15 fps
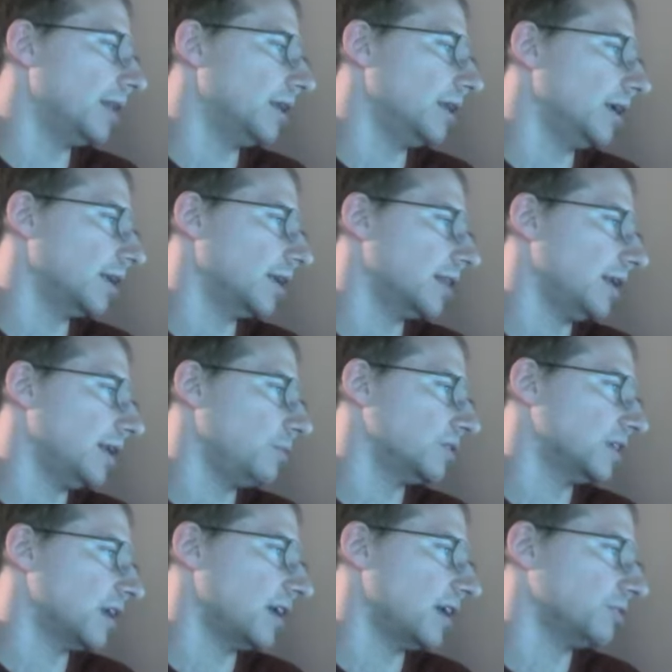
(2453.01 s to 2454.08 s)
Like, it was a
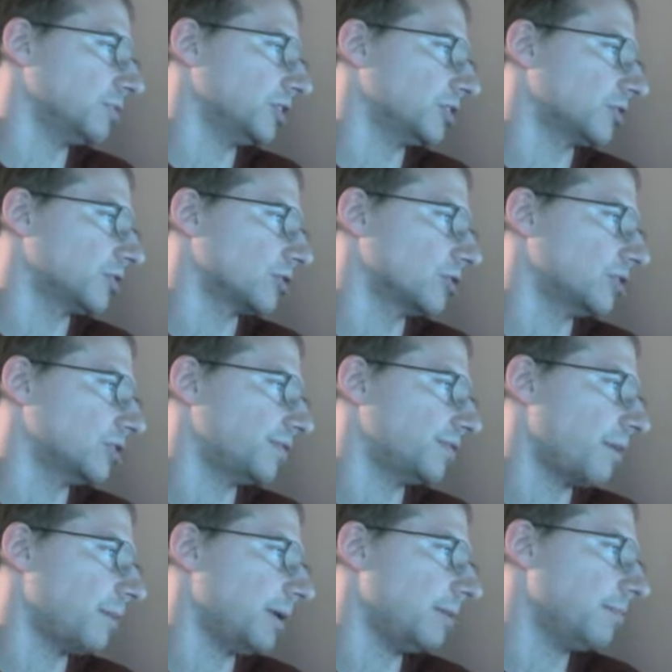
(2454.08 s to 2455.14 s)
nice resurgence
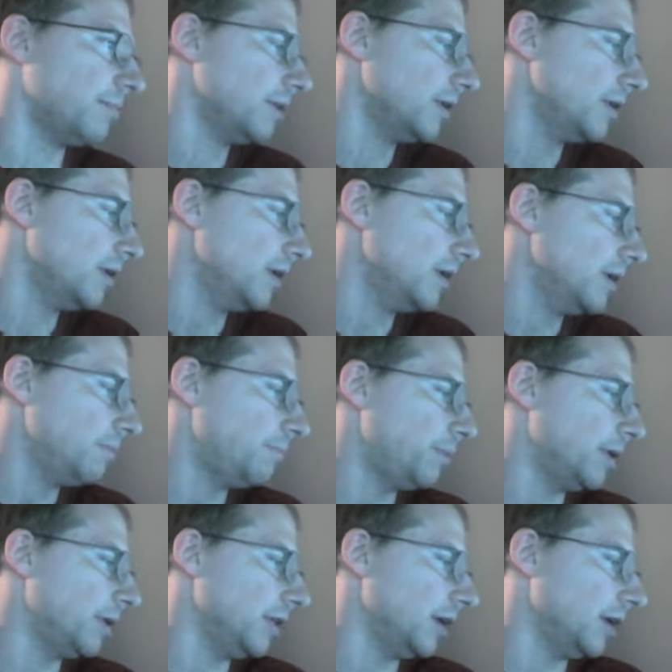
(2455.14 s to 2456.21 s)
from him,
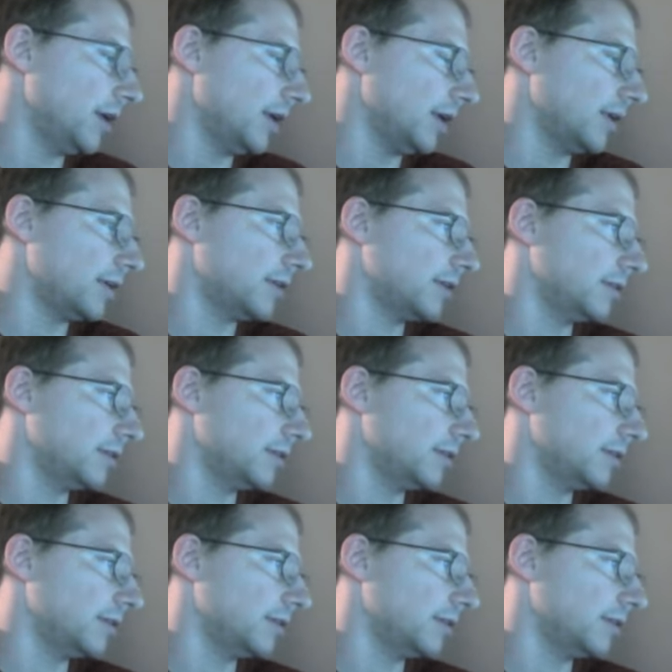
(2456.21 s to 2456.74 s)
but like